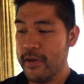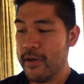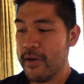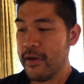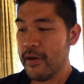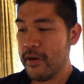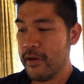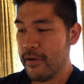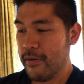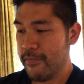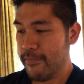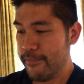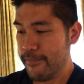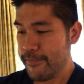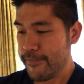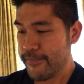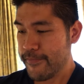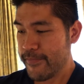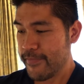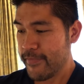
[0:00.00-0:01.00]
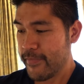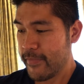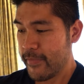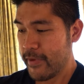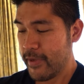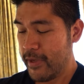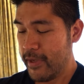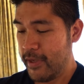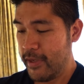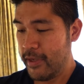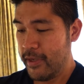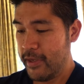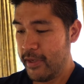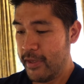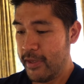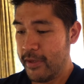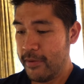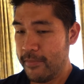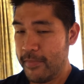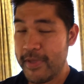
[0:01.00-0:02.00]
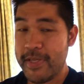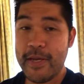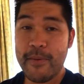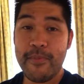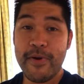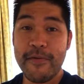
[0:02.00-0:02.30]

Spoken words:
But yeah,